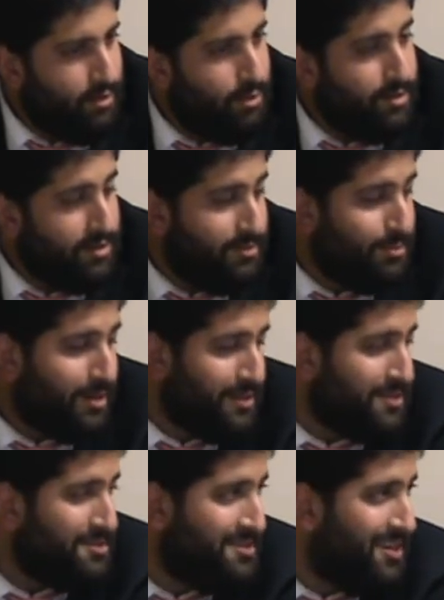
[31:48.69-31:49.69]
Well,
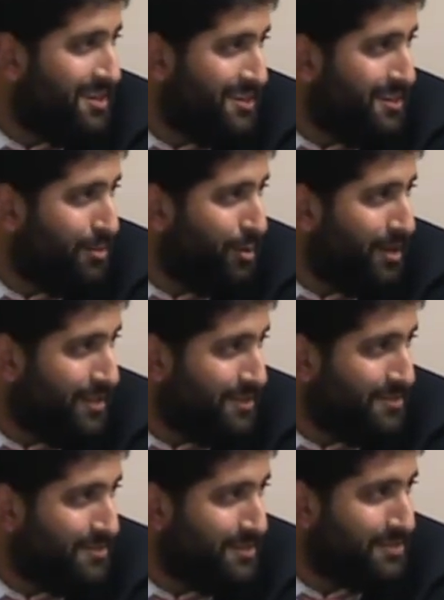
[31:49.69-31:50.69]
because it's done in a way
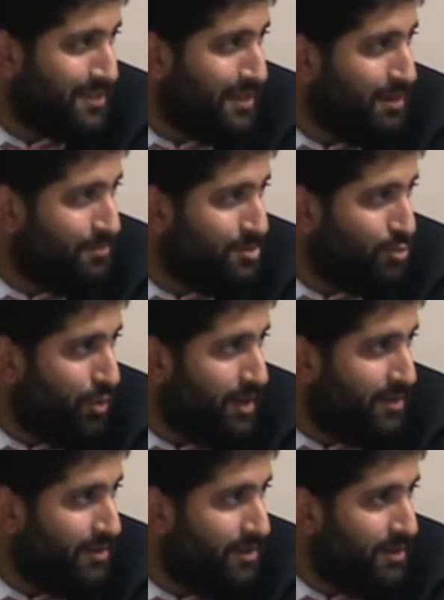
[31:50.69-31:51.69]
that doesn't carry much weight.